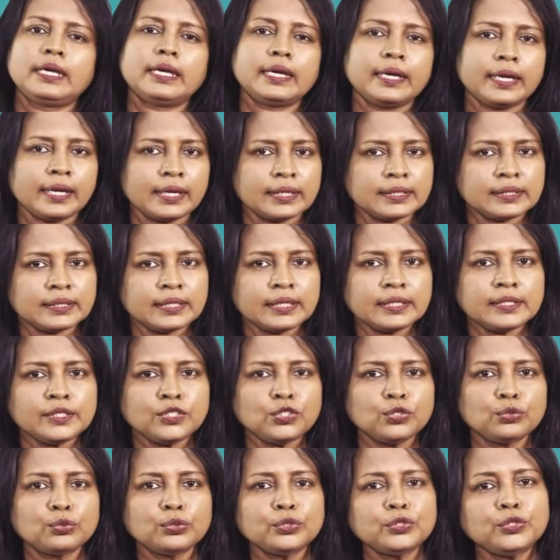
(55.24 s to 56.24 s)
As I
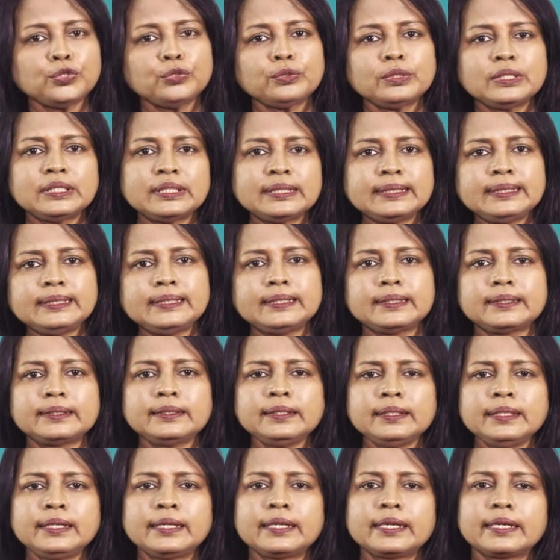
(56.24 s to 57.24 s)
told you
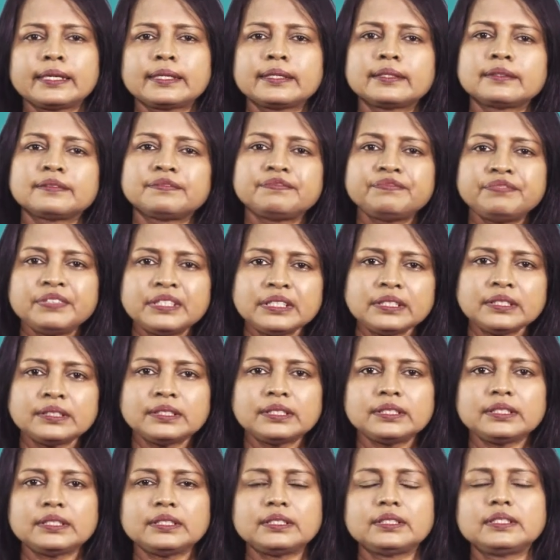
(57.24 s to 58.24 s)
earlier, an
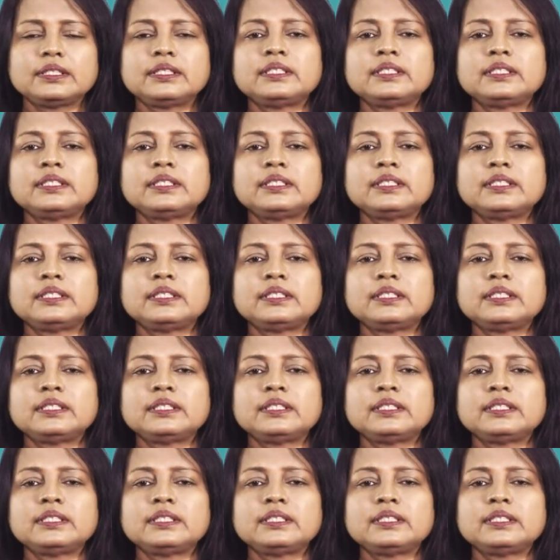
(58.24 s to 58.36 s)
affix